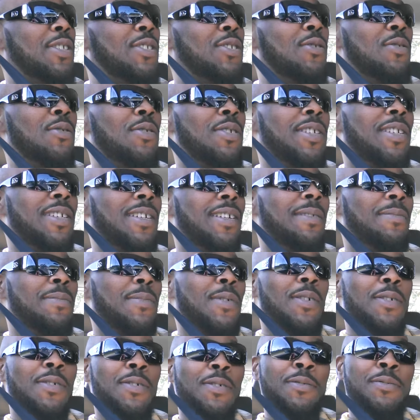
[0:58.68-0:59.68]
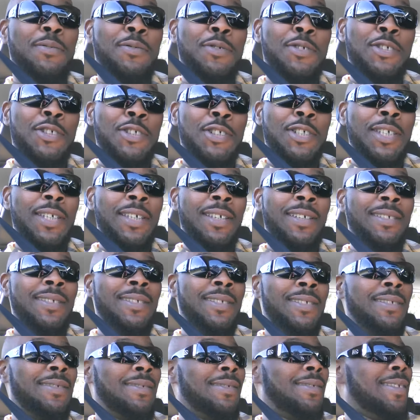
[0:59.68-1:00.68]
majority of them. Oh, shit.
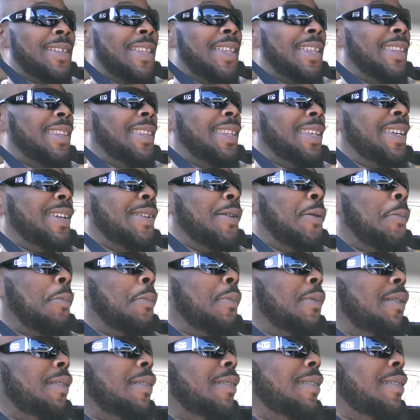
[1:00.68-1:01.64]
Them.